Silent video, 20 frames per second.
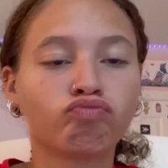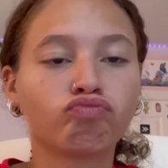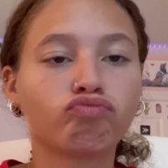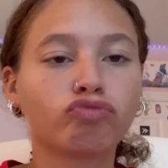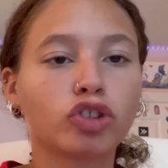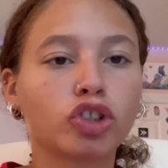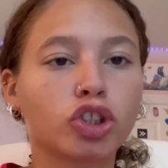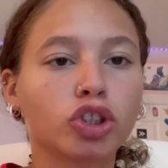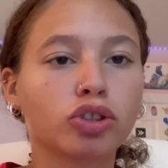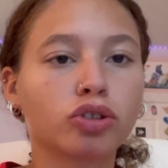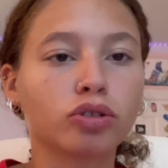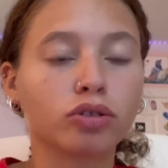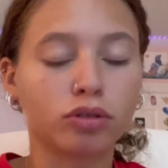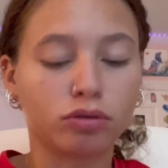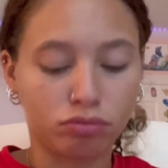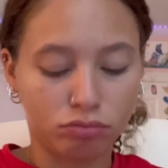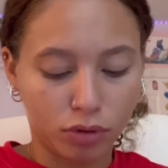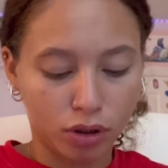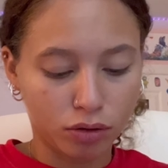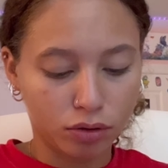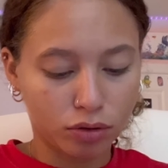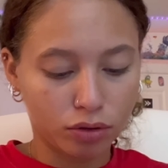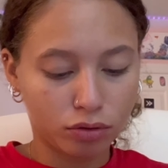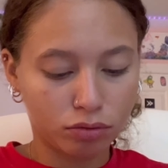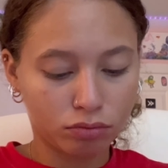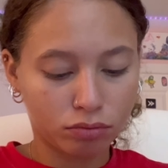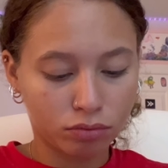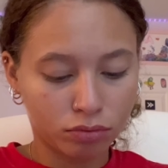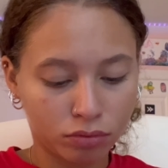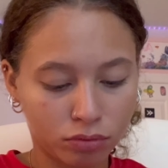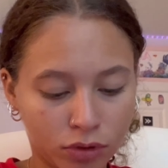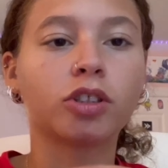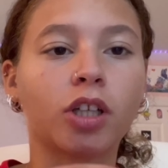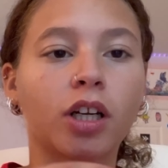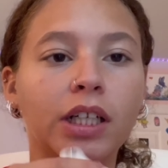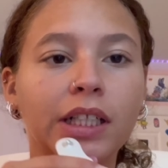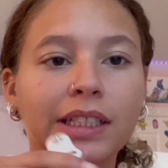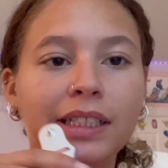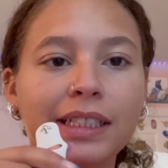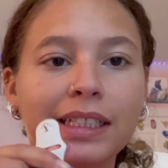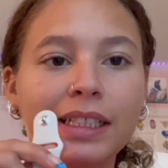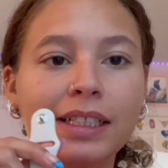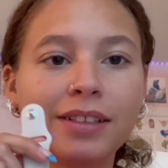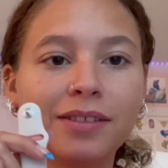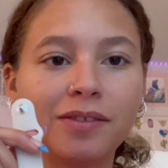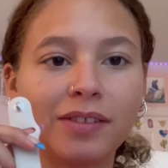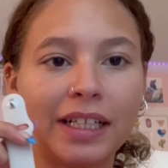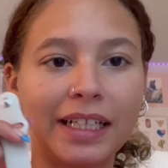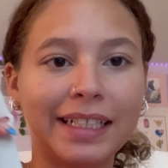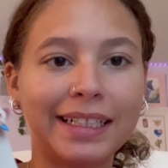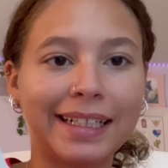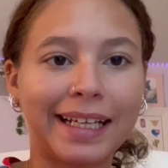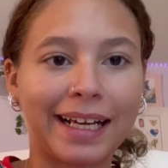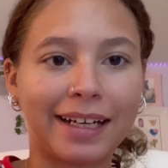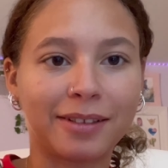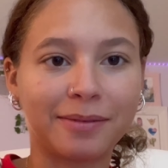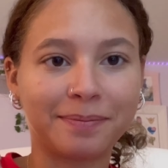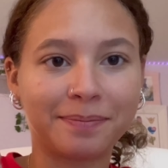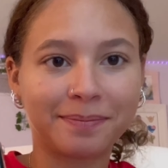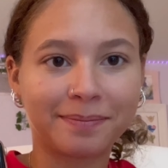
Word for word: It's just a smudge. Charging it right now.